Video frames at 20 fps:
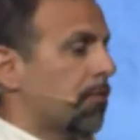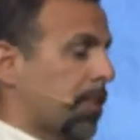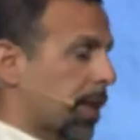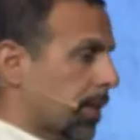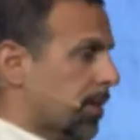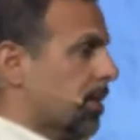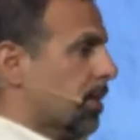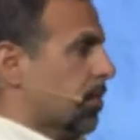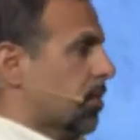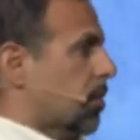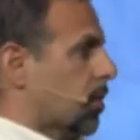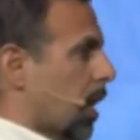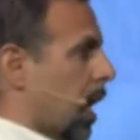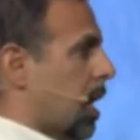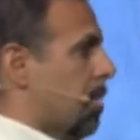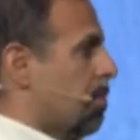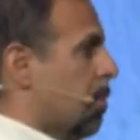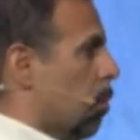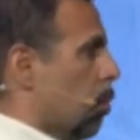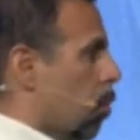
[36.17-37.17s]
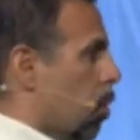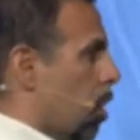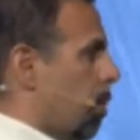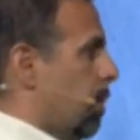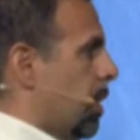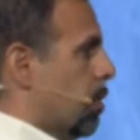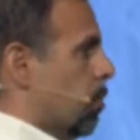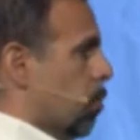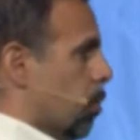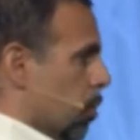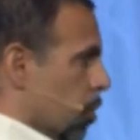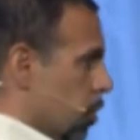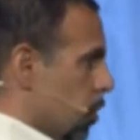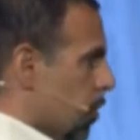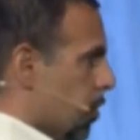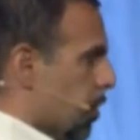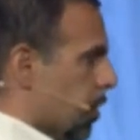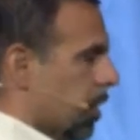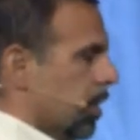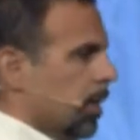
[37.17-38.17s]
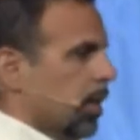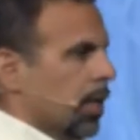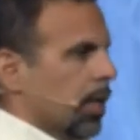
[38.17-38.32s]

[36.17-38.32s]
that this same woman, Ruth,